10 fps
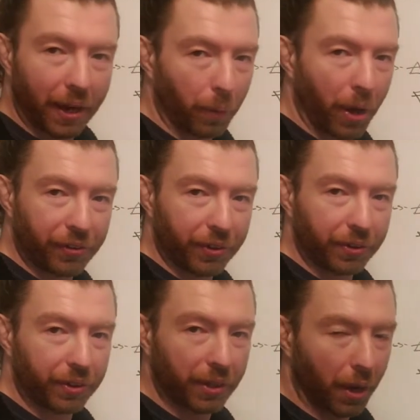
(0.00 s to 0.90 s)
I
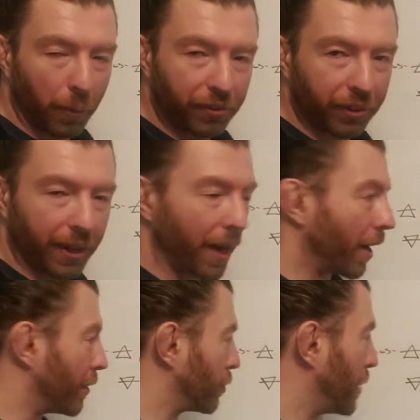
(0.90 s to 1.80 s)
wasn't there.
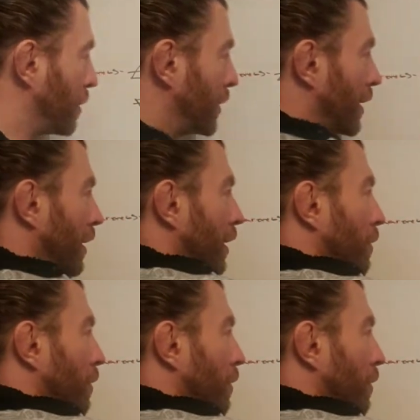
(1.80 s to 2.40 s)
I was maybe